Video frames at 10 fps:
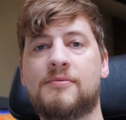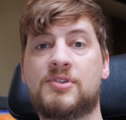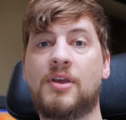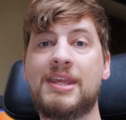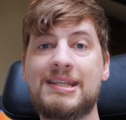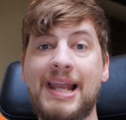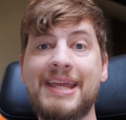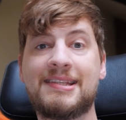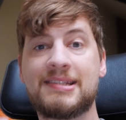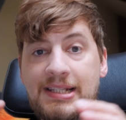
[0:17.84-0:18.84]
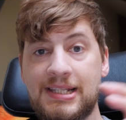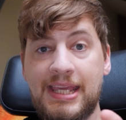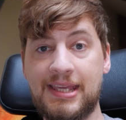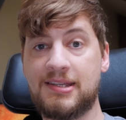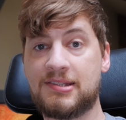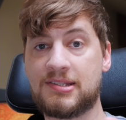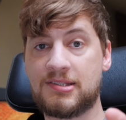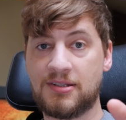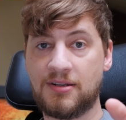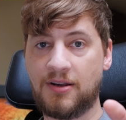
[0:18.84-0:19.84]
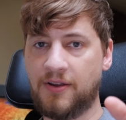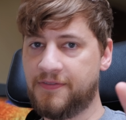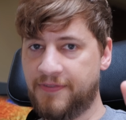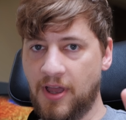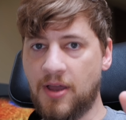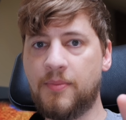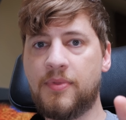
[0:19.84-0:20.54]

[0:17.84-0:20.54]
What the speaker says: So these latest leaks confirm